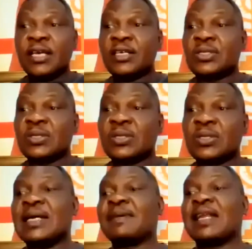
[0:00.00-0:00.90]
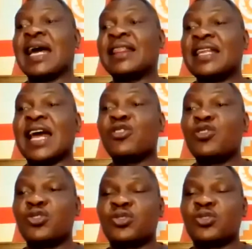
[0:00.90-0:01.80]
is to tell them that that thing that you
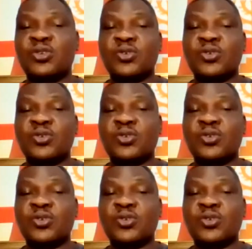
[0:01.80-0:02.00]
used to do,